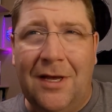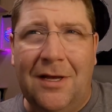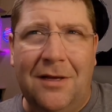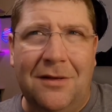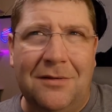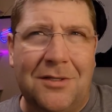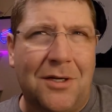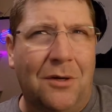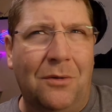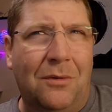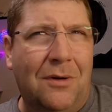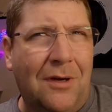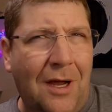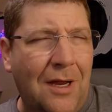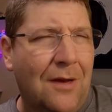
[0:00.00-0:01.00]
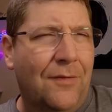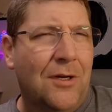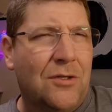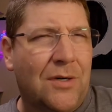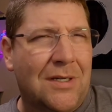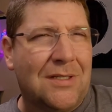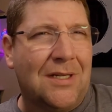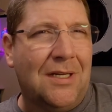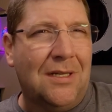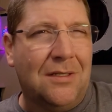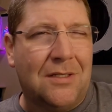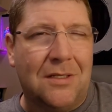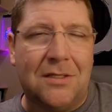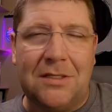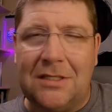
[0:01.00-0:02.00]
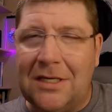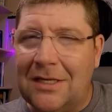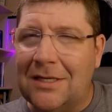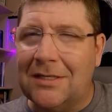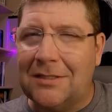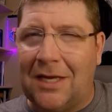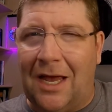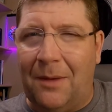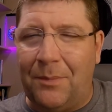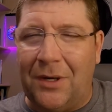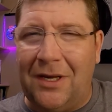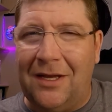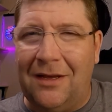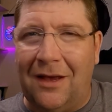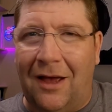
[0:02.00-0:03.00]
So kind of interesting to see this happening.